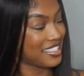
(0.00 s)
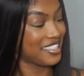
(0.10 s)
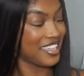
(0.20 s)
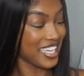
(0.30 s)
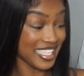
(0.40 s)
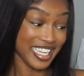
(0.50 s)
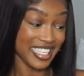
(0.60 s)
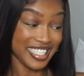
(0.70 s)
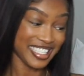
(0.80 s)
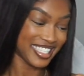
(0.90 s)
Look at
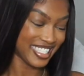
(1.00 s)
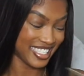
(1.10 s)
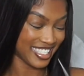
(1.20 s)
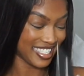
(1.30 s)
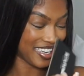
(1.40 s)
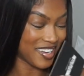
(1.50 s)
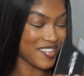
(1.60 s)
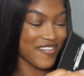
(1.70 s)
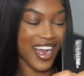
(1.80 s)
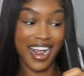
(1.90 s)
this! Oh
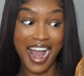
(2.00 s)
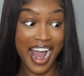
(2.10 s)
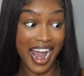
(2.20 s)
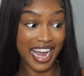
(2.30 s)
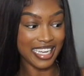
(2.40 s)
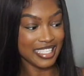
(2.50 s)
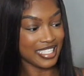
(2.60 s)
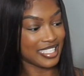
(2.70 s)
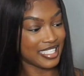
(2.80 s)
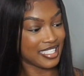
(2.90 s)
my
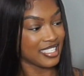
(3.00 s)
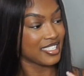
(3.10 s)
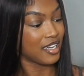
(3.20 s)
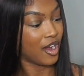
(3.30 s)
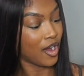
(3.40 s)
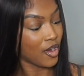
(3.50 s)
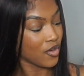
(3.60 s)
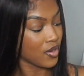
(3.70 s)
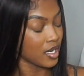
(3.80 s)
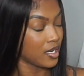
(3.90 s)
gosh!
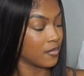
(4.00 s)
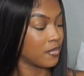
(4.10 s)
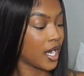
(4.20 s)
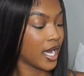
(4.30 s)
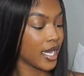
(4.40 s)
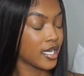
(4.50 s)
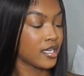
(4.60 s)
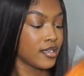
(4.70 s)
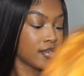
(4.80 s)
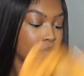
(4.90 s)
Oh
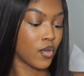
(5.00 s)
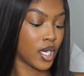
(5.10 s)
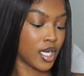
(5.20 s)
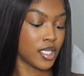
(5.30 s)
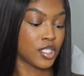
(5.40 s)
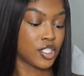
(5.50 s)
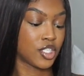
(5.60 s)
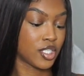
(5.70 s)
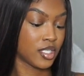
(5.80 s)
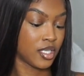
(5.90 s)
my
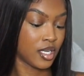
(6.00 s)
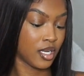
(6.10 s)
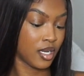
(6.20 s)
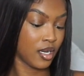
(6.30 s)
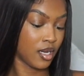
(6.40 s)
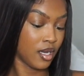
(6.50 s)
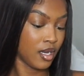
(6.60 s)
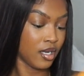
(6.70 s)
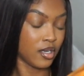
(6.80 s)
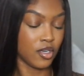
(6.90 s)
gosh!
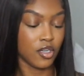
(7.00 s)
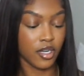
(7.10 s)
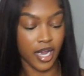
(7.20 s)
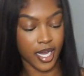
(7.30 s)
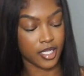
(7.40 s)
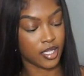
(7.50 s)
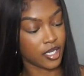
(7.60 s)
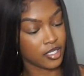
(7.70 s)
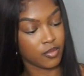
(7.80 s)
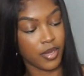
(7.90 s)
Look at
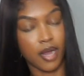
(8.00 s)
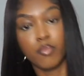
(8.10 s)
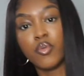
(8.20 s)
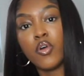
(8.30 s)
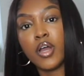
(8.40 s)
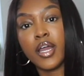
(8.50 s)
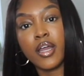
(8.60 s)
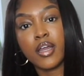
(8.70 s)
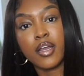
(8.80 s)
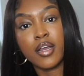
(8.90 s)
this bad
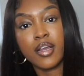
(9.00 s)
boy!